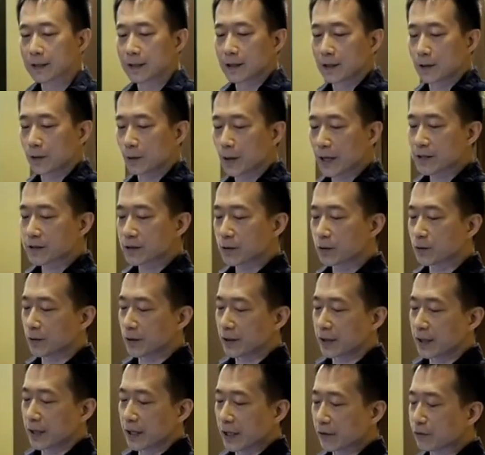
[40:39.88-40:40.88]
Okay, so
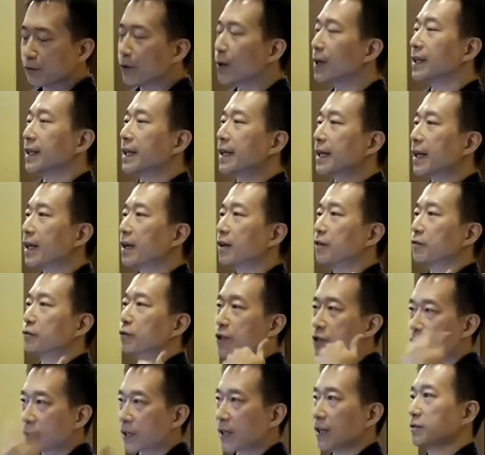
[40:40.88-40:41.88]
if we are thinking of
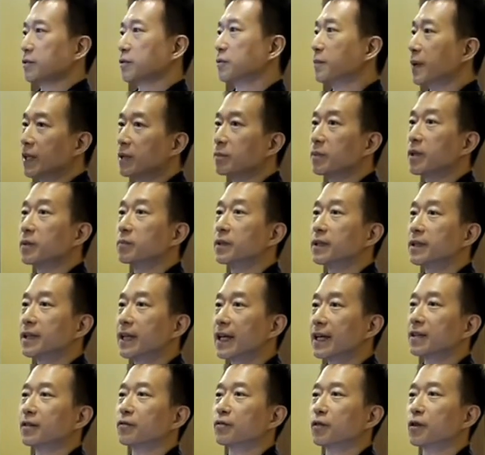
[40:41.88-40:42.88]
reaching out to many people,
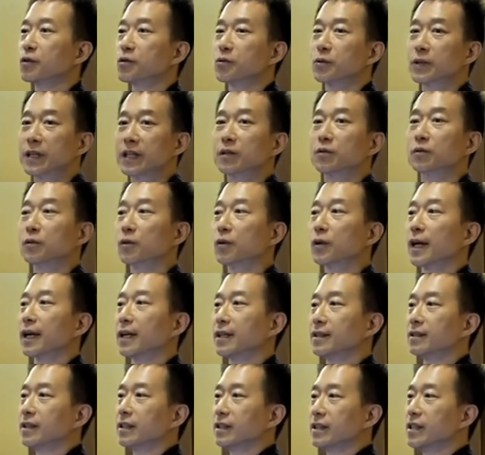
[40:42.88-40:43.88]
then of course we need to look
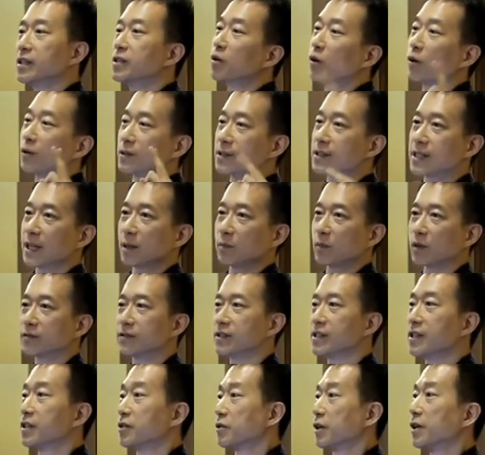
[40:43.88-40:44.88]
at this concept of
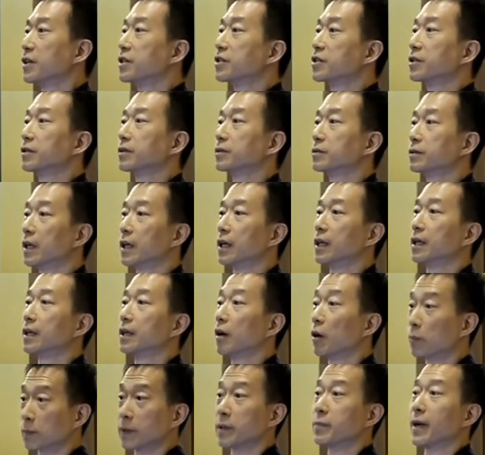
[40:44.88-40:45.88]
search engine
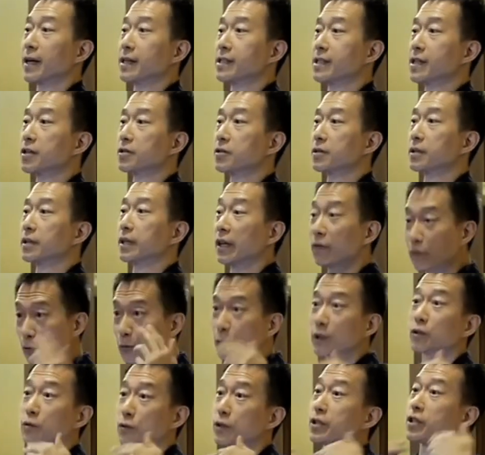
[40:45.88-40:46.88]
optimization. If you
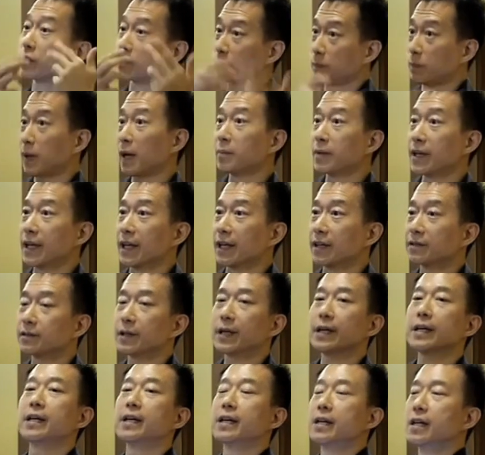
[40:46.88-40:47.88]
want to reach out to public,
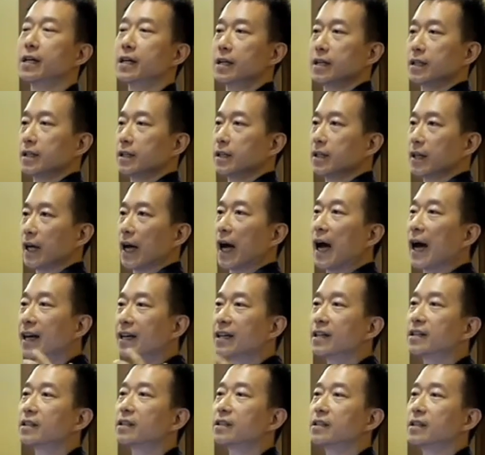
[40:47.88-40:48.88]
right? The
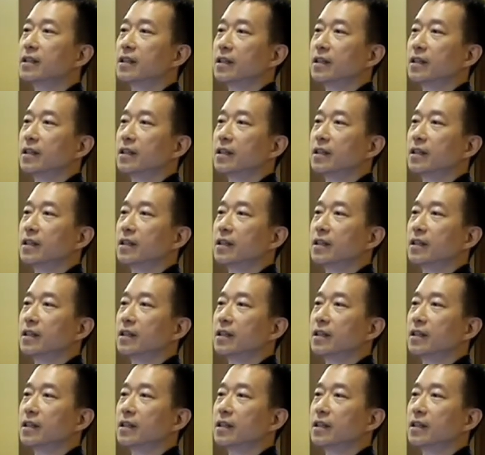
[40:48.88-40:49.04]
higher,